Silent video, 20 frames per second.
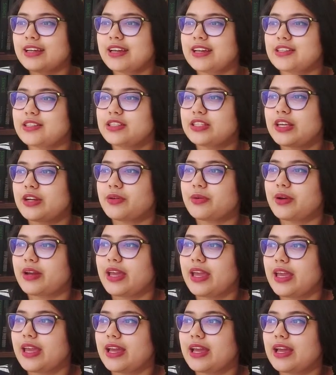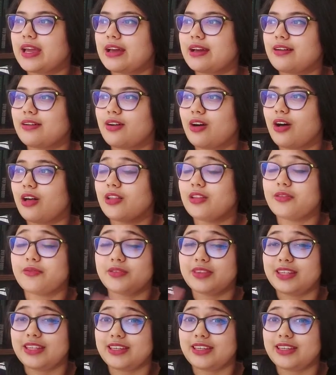considering all of